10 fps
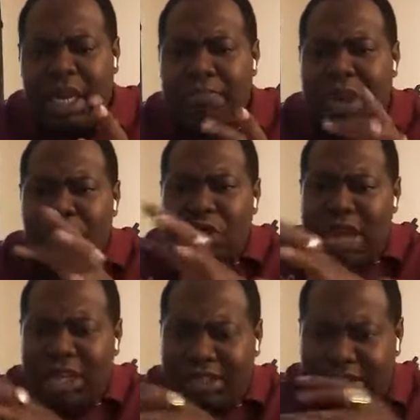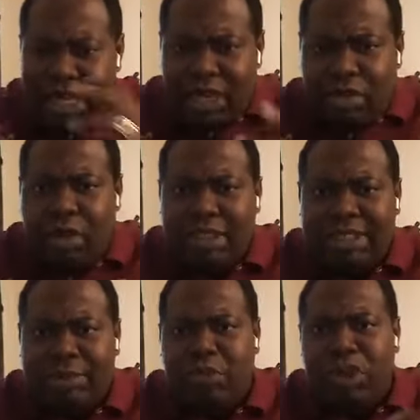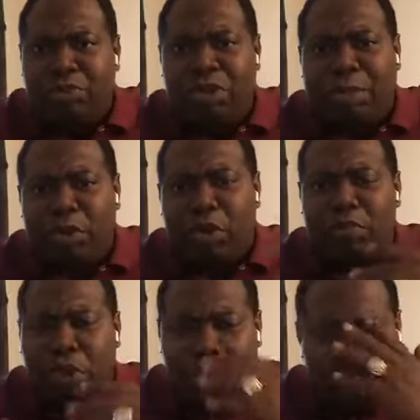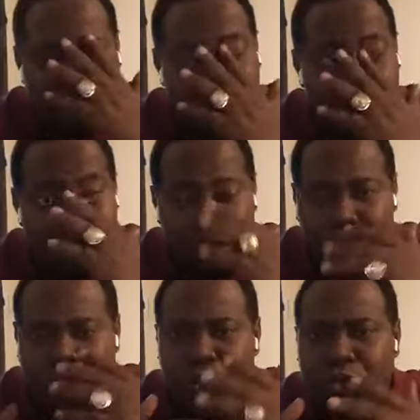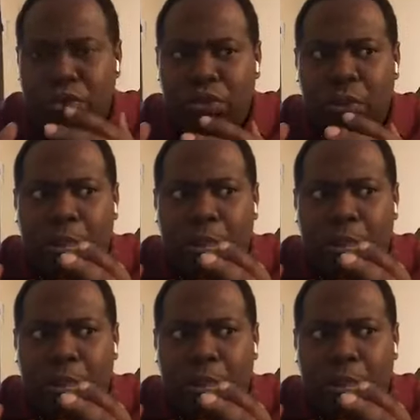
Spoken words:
But you now change the concept where you bring people on board to